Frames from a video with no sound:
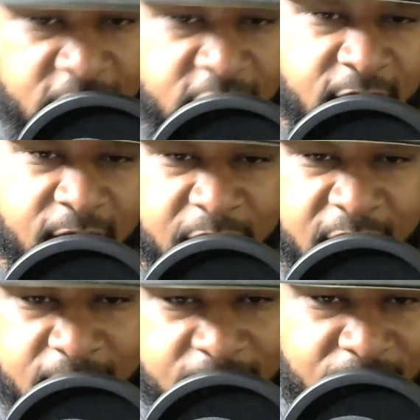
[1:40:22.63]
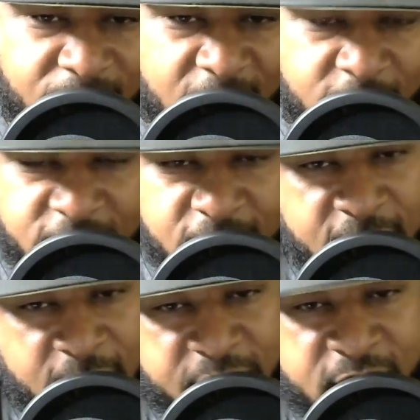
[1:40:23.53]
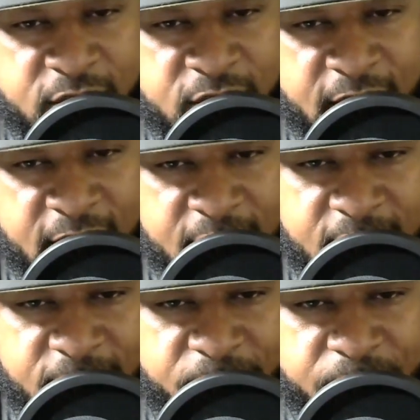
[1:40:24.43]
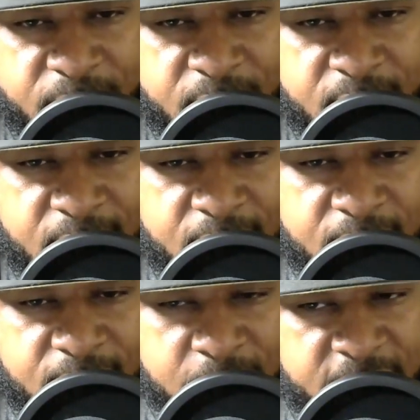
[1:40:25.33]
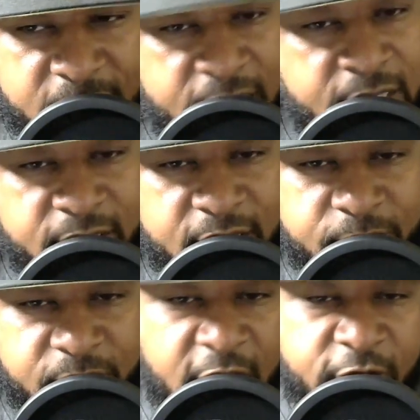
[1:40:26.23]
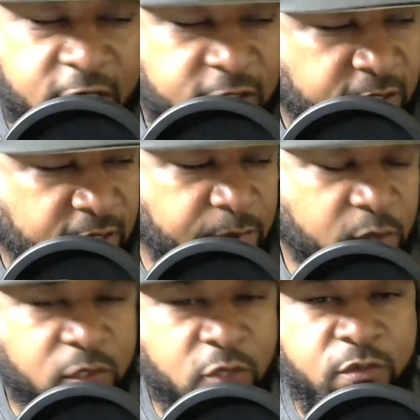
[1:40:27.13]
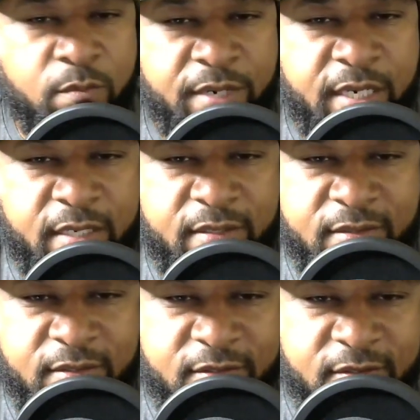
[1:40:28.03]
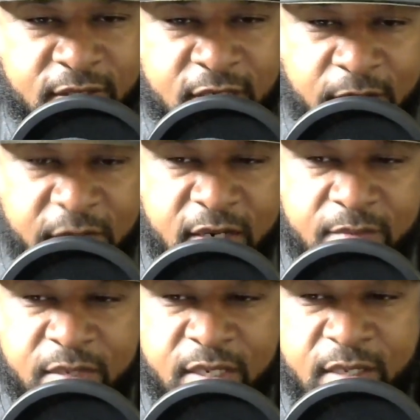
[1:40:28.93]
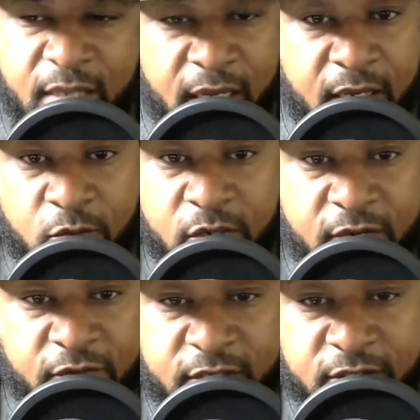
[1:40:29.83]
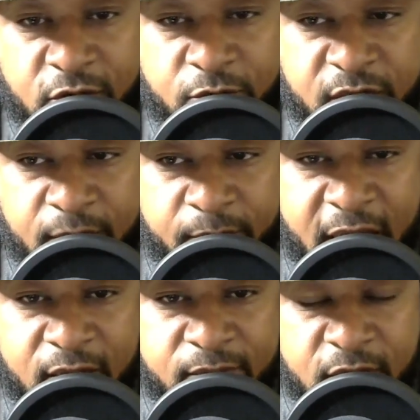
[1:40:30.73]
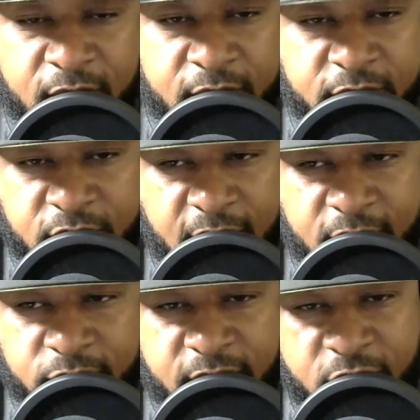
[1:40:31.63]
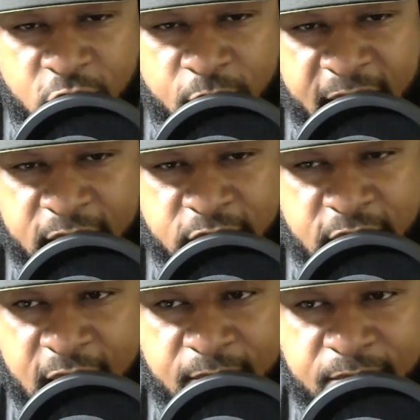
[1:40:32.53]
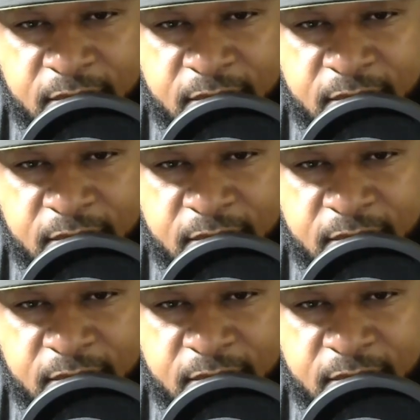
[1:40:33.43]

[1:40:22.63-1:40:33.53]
it should have been. We should have kept Easton out of here. But they didn't. They gave Easton a boatload of bread to come in and be a whatever he's going to be, a backup guard, because he's not going to take nobody's job